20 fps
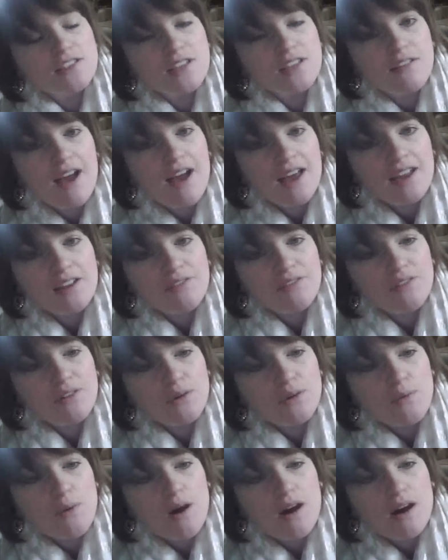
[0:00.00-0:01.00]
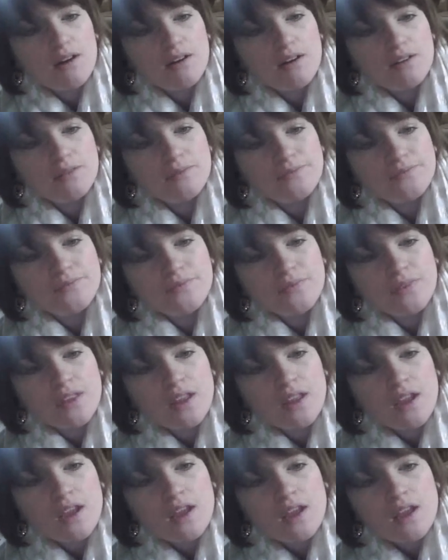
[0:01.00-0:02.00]
because I've had it for a while,
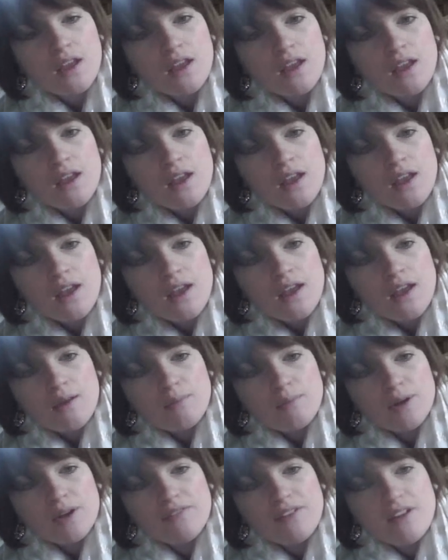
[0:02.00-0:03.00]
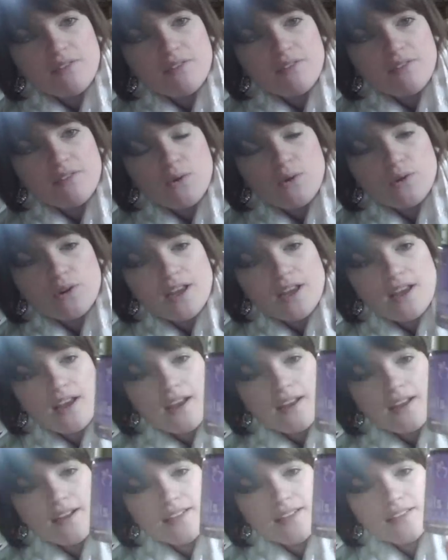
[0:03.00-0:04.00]
but I've never worn it.
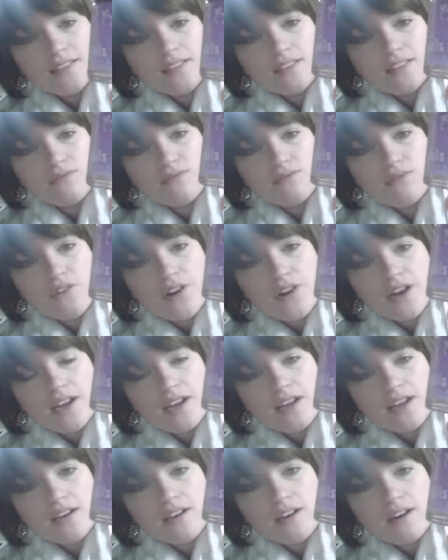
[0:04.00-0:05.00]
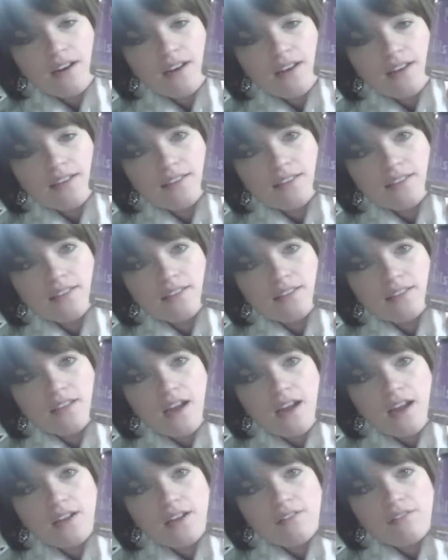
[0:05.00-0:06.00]
And it's this really nice
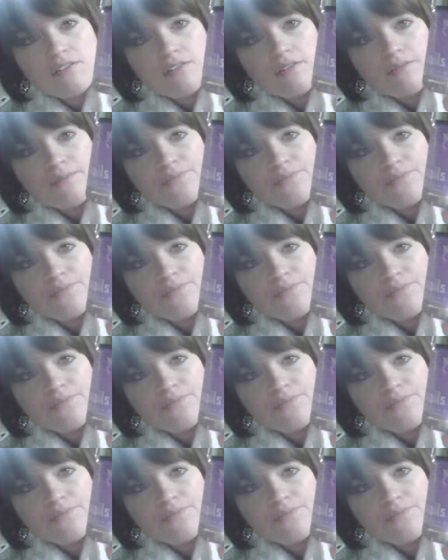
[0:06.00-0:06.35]
kind of,